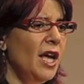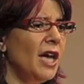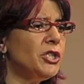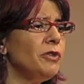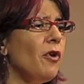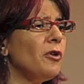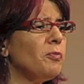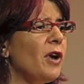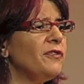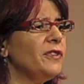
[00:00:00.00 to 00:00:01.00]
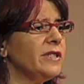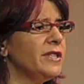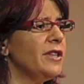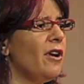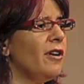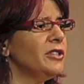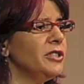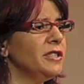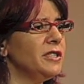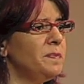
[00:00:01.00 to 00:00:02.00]
And she wrote a preface to The
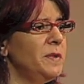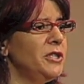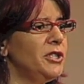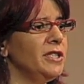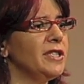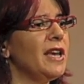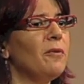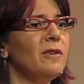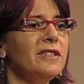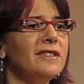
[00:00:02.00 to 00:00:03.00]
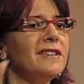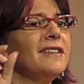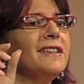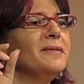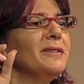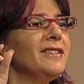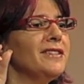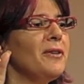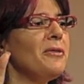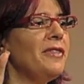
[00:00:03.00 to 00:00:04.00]
Origin of Species that was, it was
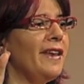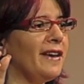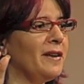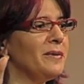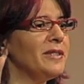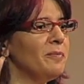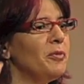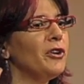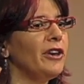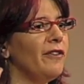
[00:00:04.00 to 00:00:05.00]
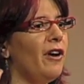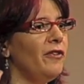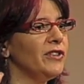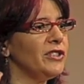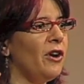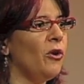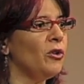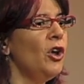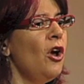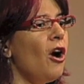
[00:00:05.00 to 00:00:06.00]
so thick, it was a book of, of its own,
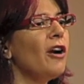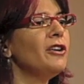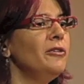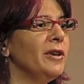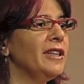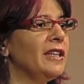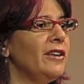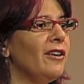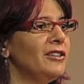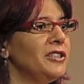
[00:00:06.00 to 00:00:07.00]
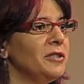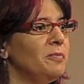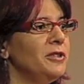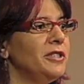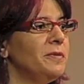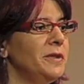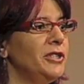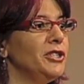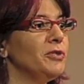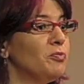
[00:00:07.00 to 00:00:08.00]
arguing that The Origin of
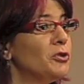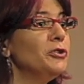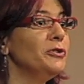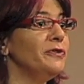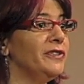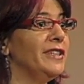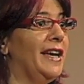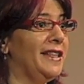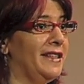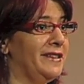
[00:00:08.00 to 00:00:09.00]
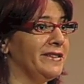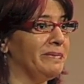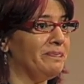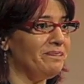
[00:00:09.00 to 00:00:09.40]
Species proved atheism.